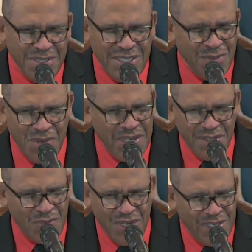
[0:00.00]
But they
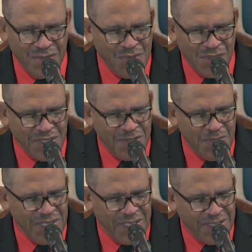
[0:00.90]
really, really wanted to
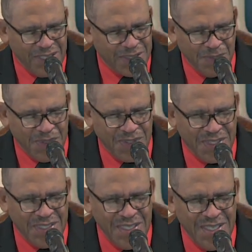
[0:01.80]
be here this
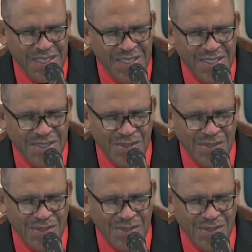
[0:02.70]
morning.